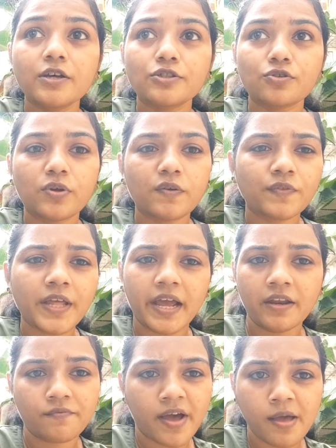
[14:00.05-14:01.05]
So if the
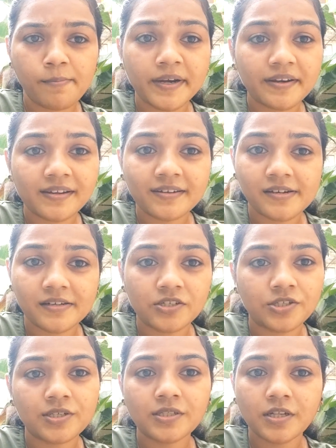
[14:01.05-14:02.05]
environmental
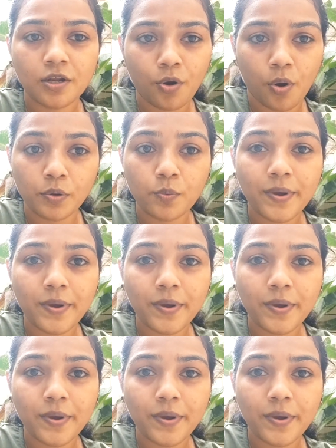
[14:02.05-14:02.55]
conditions are not